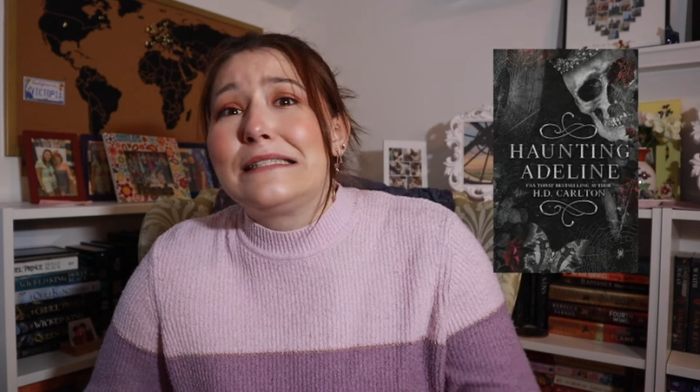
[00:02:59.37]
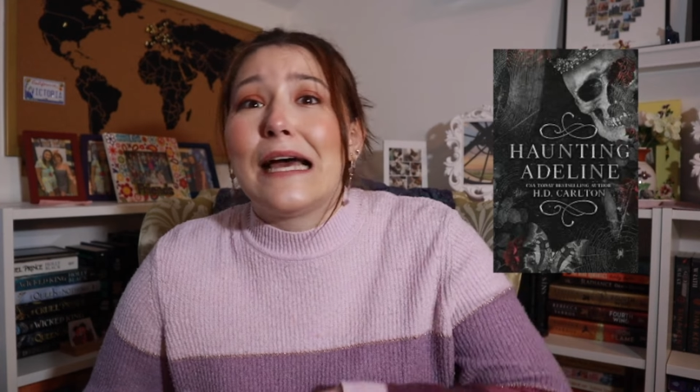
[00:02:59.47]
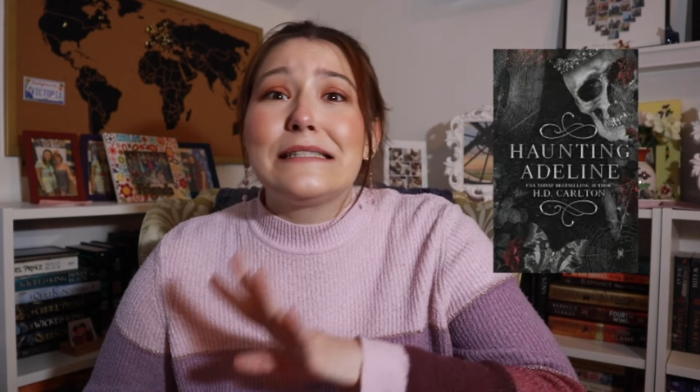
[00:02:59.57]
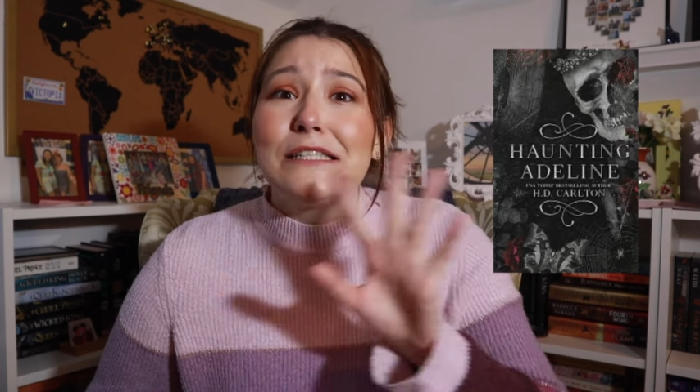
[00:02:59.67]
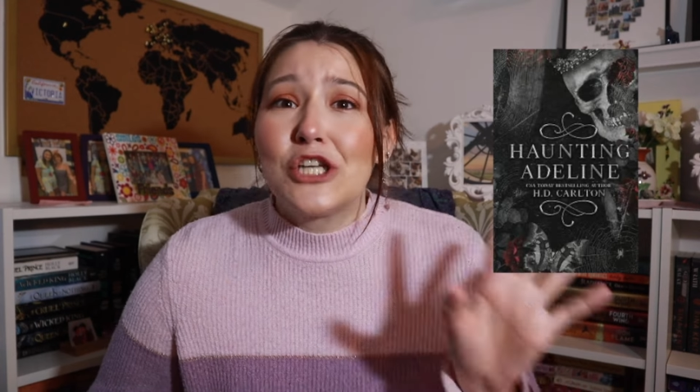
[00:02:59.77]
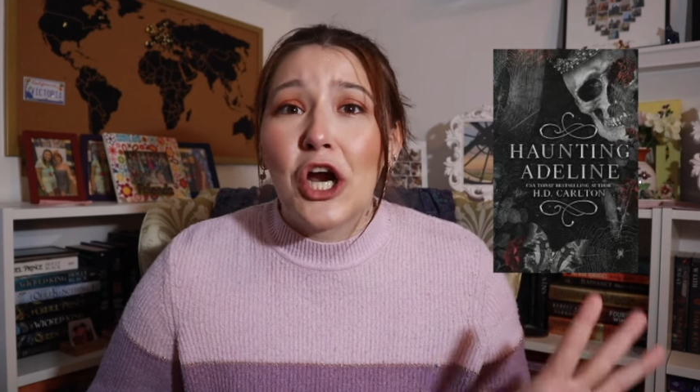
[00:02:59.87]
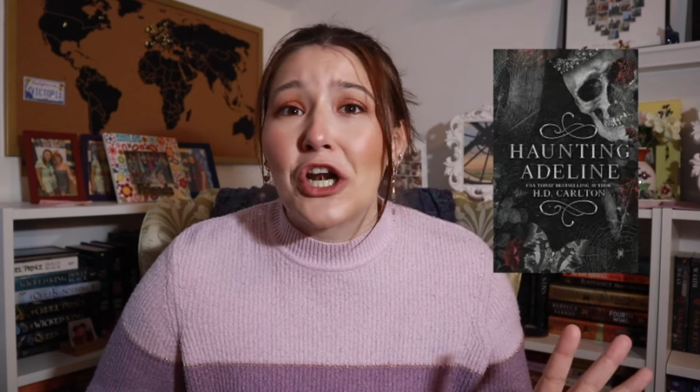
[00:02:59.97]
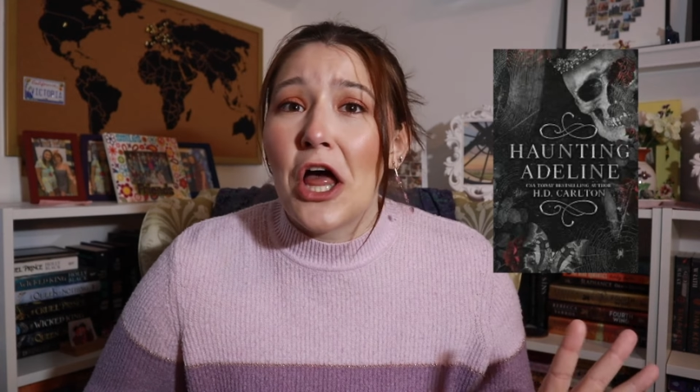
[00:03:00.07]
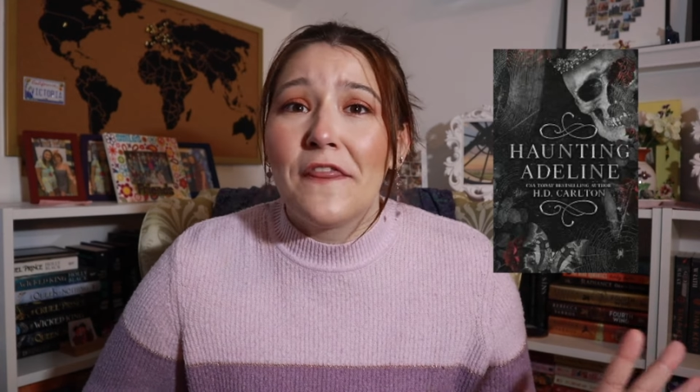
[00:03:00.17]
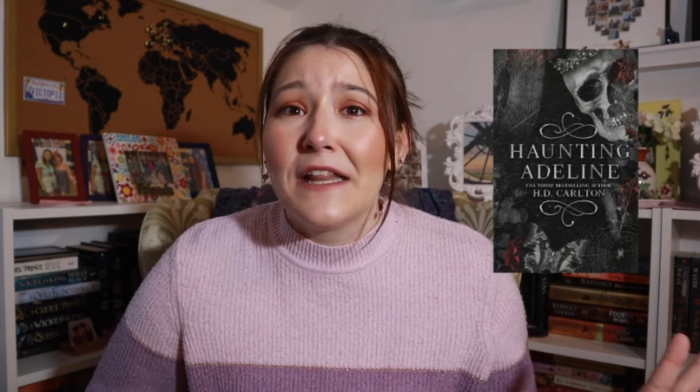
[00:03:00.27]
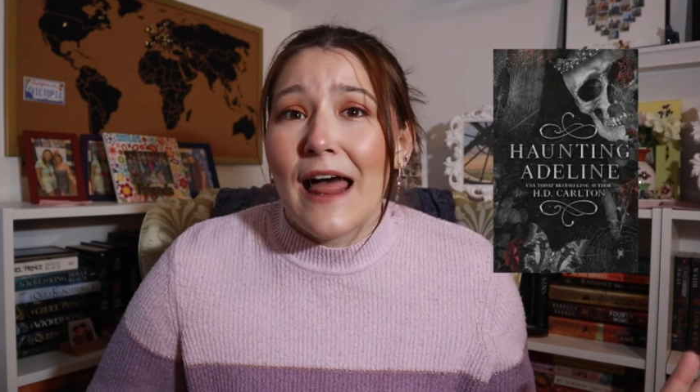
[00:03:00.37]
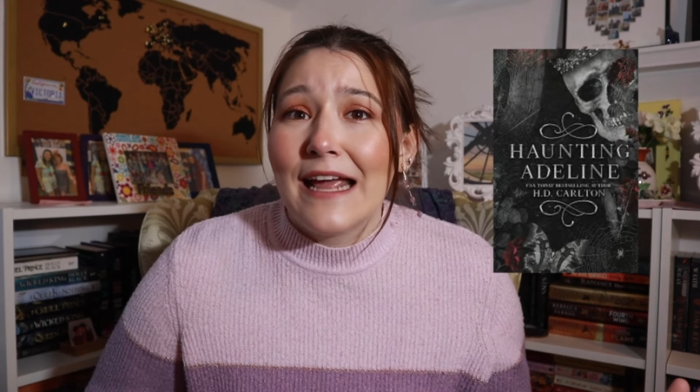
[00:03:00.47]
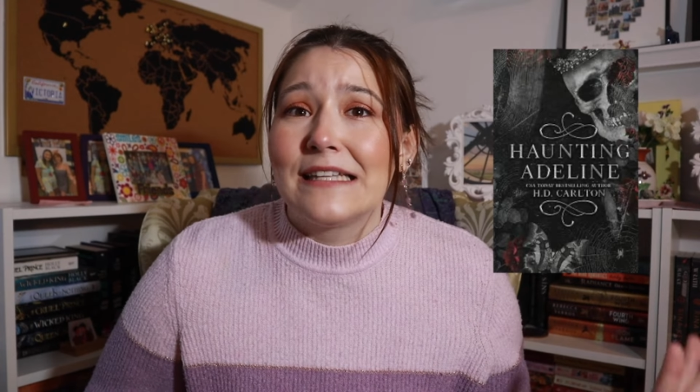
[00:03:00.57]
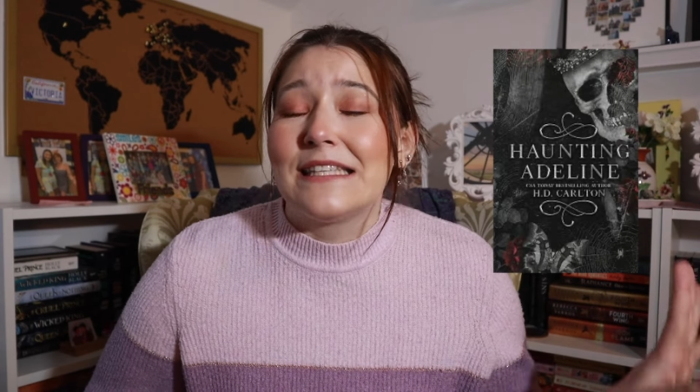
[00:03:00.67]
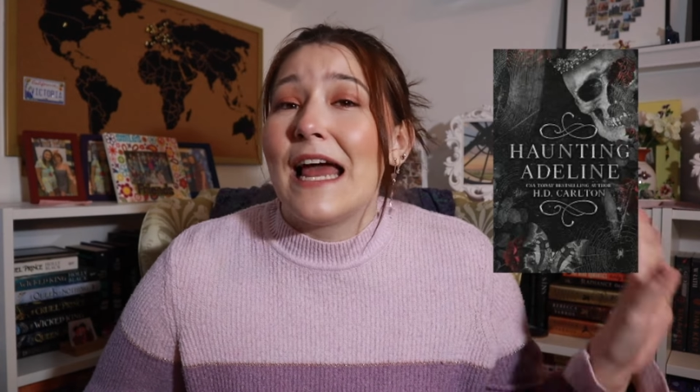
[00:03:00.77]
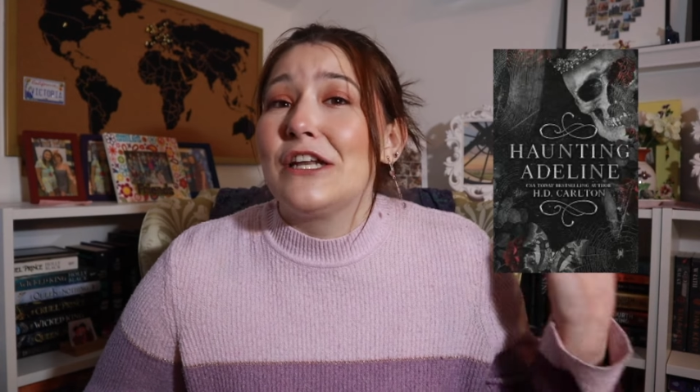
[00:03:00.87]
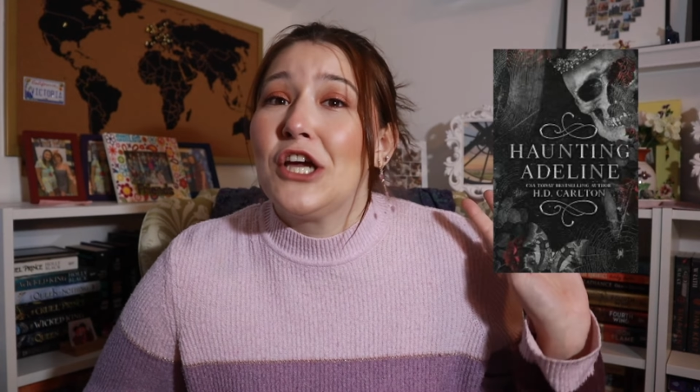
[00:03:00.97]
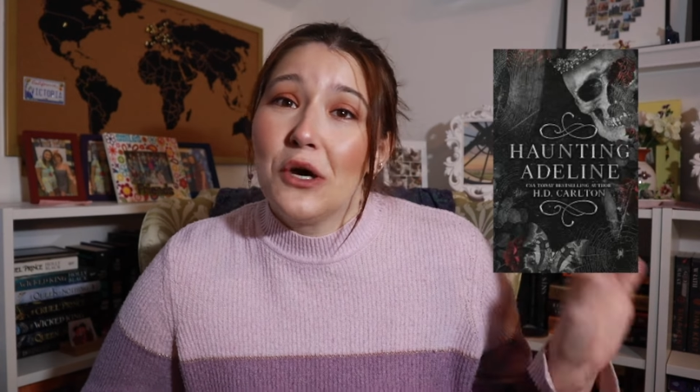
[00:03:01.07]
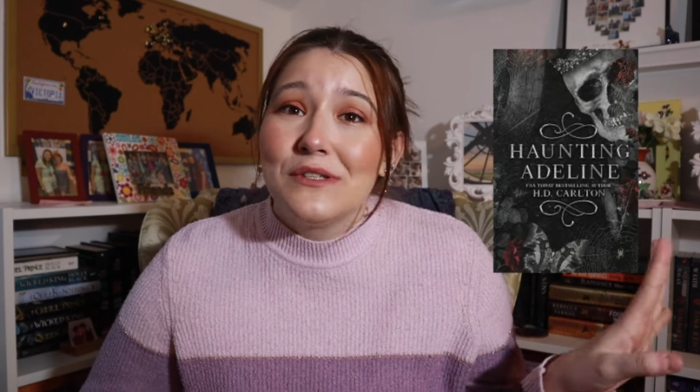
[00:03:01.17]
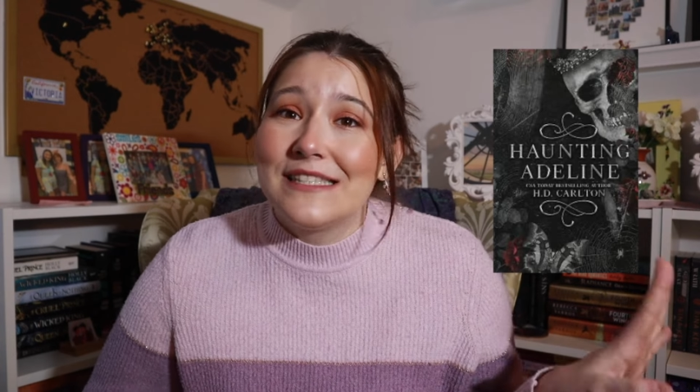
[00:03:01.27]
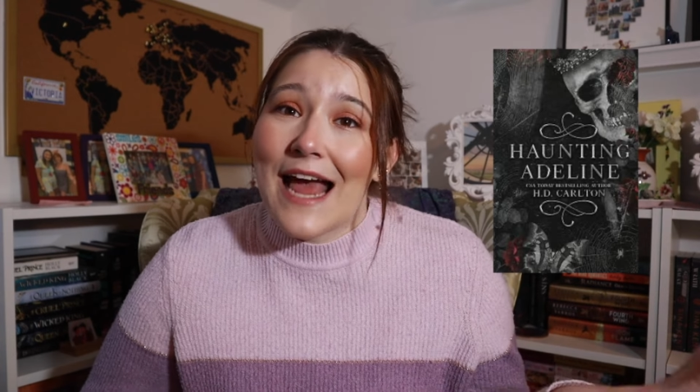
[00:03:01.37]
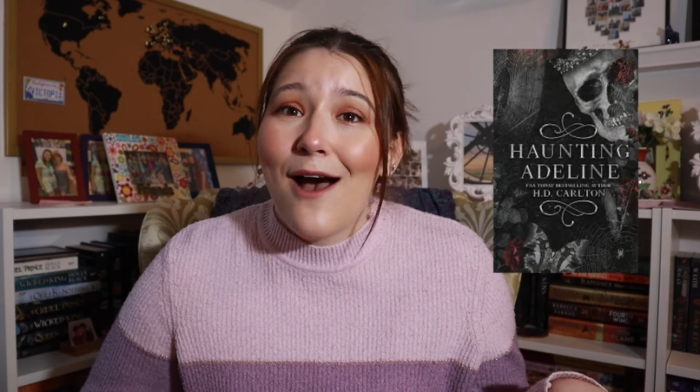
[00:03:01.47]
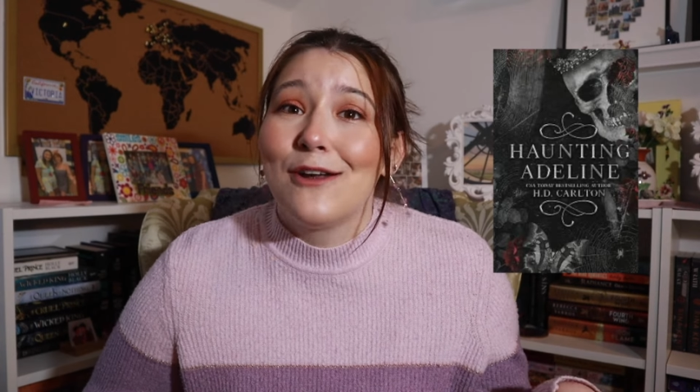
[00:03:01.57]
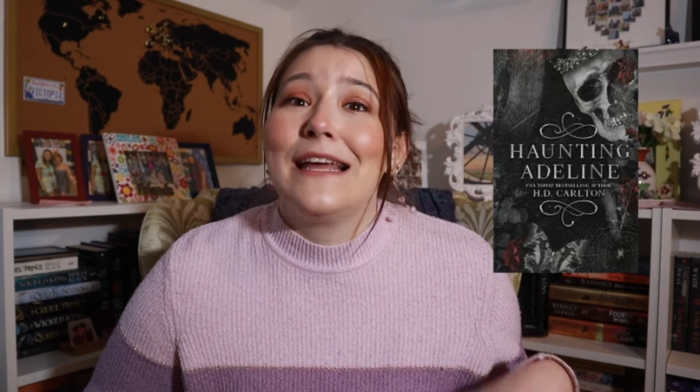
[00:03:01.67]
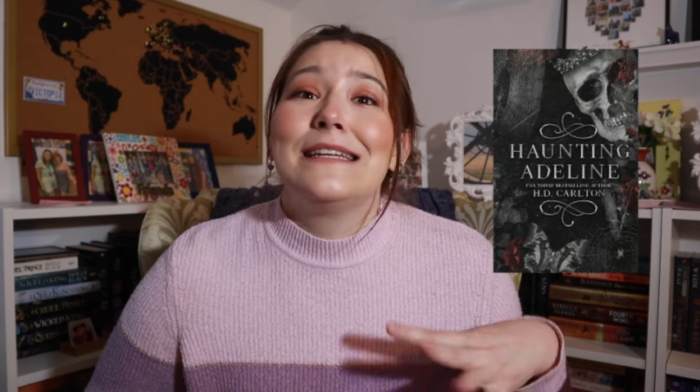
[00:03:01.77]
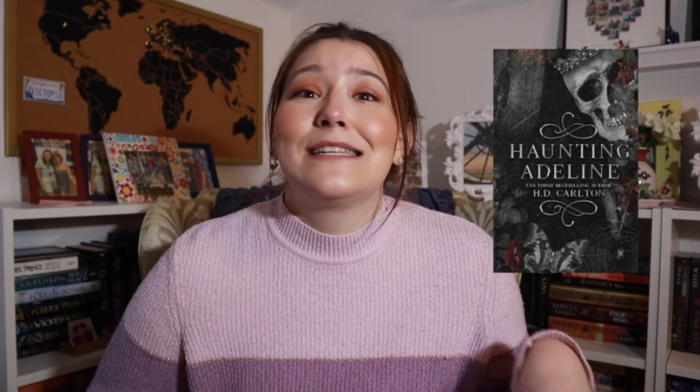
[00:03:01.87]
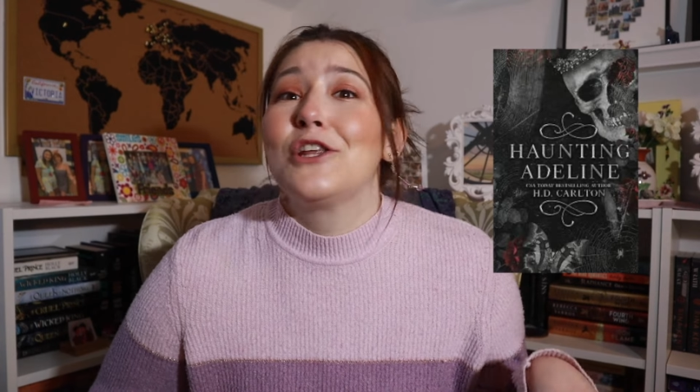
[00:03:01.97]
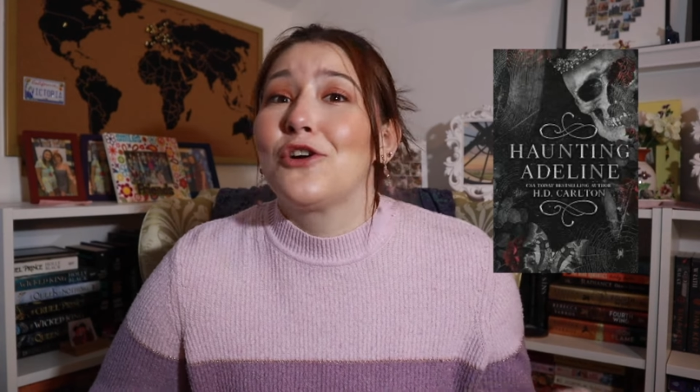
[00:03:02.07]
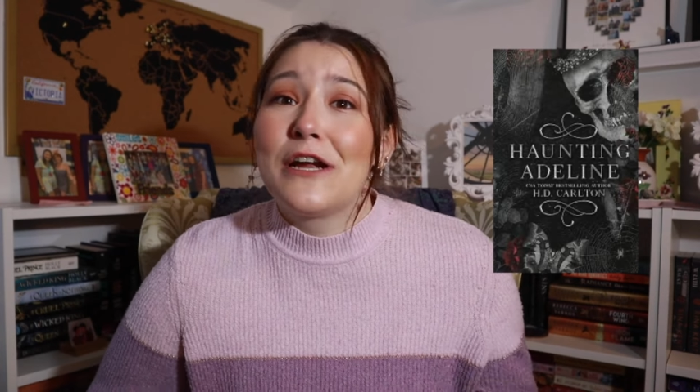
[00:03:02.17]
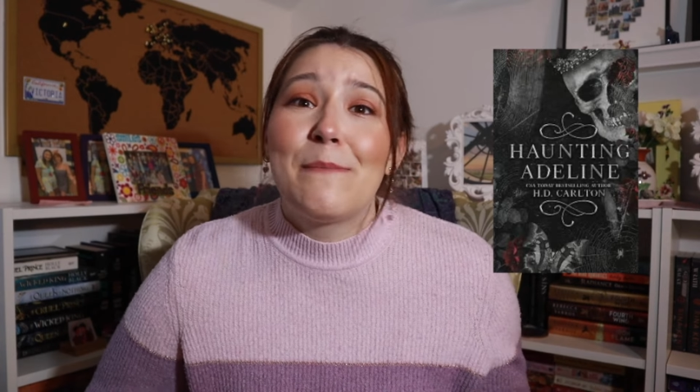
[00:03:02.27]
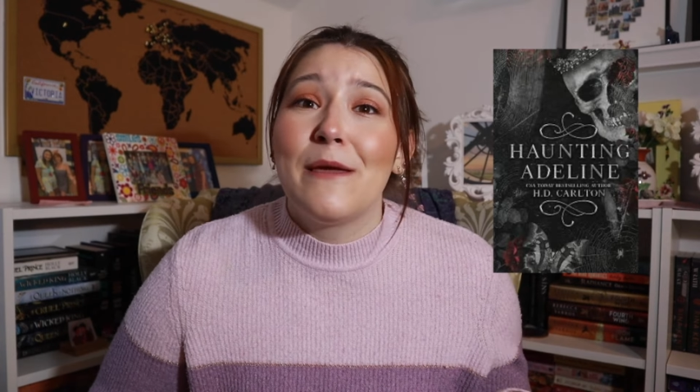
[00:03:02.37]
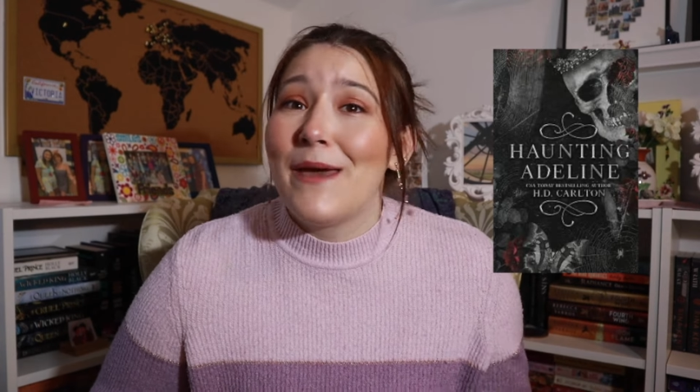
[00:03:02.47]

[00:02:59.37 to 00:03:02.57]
doesn't turn on the lights and goes down into the creepy